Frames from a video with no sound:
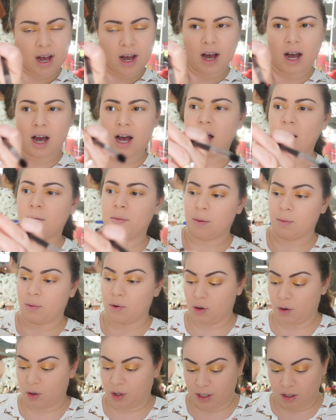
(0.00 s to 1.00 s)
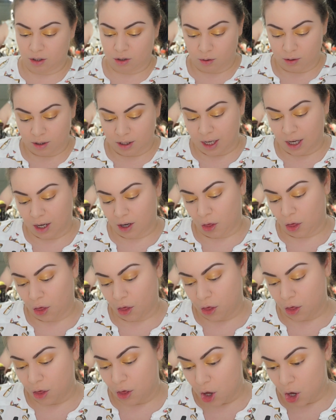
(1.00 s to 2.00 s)
I'm going to take
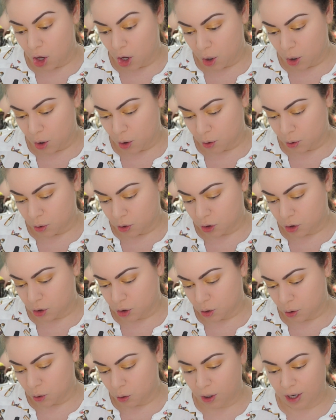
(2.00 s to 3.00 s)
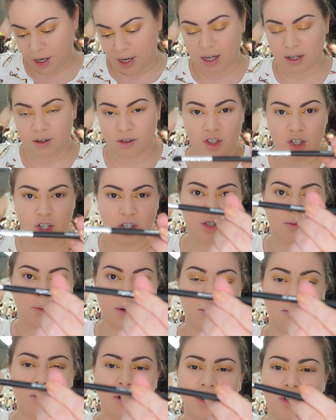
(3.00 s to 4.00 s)
those two, and I changed my
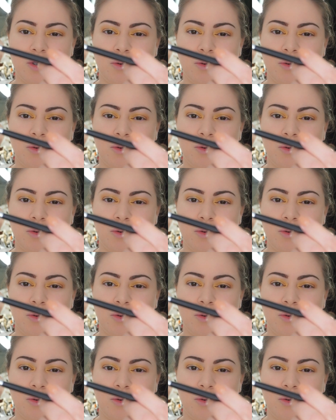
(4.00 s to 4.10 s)
brush.